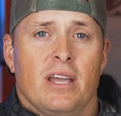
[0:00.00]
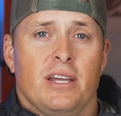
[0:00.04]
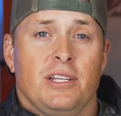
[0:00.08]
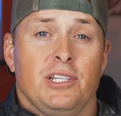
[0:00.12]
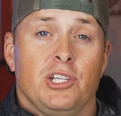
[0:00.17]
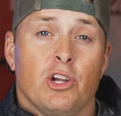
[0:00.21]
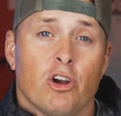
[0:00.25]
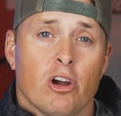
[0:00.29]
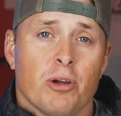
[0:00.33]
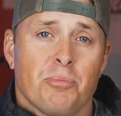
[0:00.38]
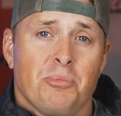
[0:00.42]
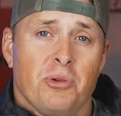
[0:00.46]
In
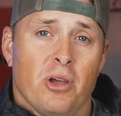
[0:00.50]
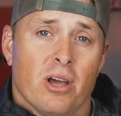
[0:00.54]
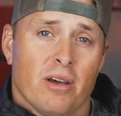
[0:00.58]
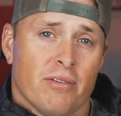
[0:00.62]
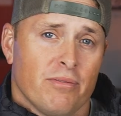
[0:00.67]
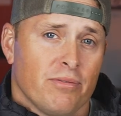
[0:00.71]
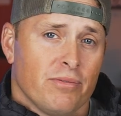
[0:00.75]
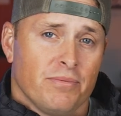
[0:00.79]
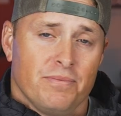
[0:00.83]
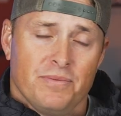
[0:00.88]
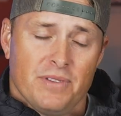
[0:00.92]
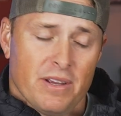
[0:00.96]
Europe, you
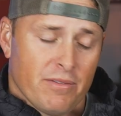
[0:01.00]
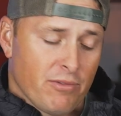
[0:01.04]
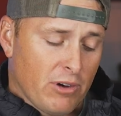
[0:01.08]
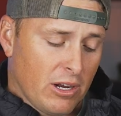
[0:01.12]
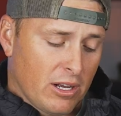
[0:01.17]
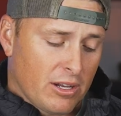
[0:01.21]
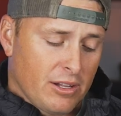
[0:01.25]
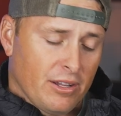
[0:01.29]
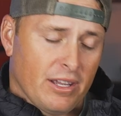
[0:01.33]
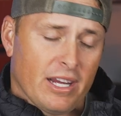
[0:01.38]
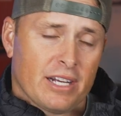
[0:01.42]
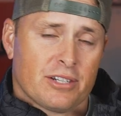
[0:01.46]
have
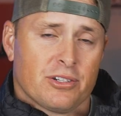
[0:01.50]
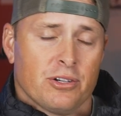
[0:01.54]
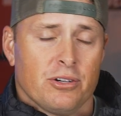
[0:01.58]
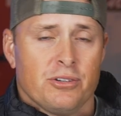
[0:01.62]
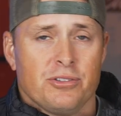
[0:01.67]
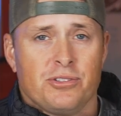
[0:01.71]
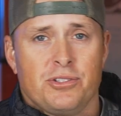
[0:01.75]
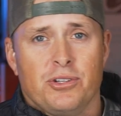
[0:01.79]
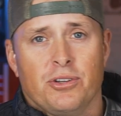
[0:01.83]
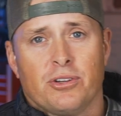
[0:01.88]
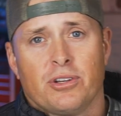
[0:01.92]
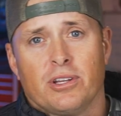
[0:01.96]
different
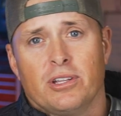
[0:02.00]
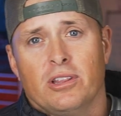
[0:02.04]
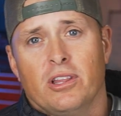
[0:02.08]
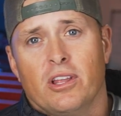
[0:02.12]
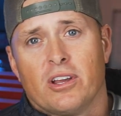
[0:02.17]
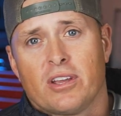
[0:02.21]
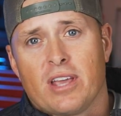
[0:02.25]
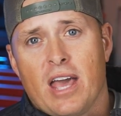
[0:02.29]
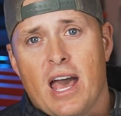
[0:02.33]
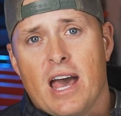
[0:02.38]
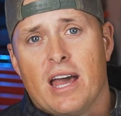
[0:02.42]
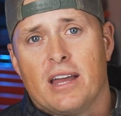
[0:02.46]
collectors. You could
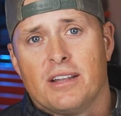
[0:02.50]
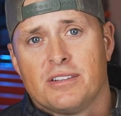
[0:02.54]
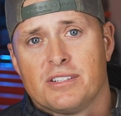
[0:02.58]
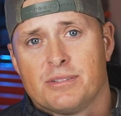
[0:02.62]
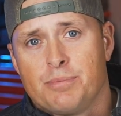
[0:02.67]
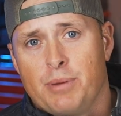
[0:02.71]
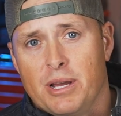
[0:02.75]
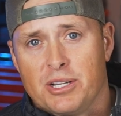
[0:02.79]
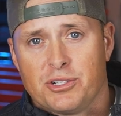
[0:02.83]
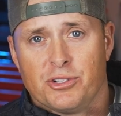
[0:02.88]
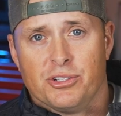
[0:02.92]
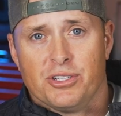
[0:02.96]
look at
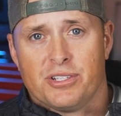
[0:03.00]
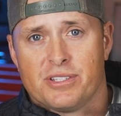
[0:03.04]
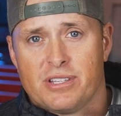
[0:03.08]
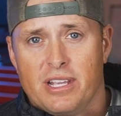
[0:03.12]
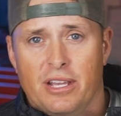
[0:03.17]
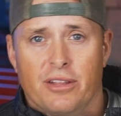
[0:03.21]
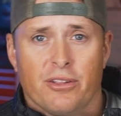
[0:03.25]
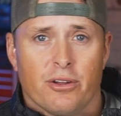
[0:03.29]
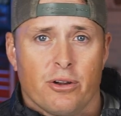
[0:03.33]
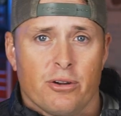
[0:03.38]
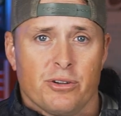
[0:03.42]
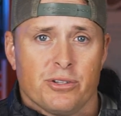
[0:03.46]
specialist
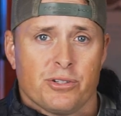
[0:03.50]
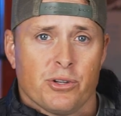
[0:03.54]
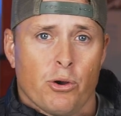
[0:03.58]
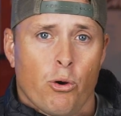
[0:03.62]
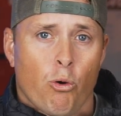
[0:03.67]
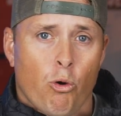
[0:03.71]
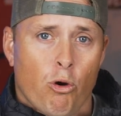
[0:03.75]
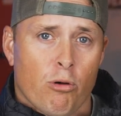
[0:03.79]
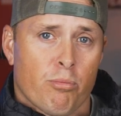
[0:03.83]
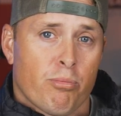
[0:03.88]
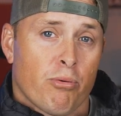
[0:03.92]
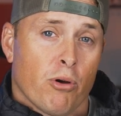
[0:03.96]
dealers
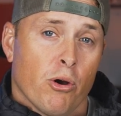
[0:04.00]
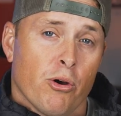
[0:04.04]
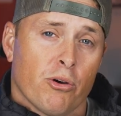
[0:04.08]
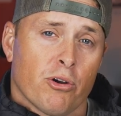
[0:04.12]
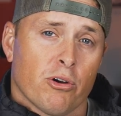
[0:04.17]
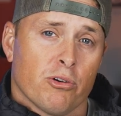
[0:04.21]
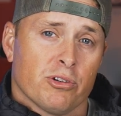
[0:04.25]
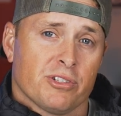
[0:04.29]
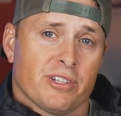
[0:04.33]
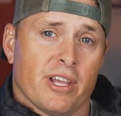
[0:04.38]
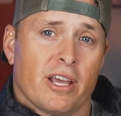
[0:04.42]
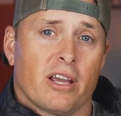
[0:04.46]
or
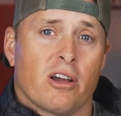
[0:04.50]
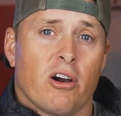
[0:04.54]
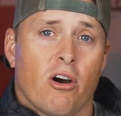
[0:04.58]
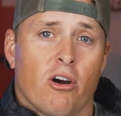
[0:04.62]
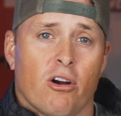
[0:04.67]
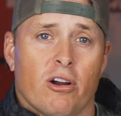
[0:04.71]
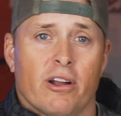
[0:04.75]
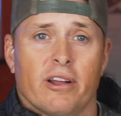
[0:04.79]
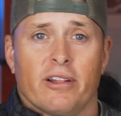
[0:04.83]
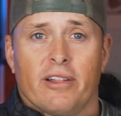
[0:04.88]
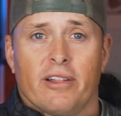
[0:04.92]
brokers like Car and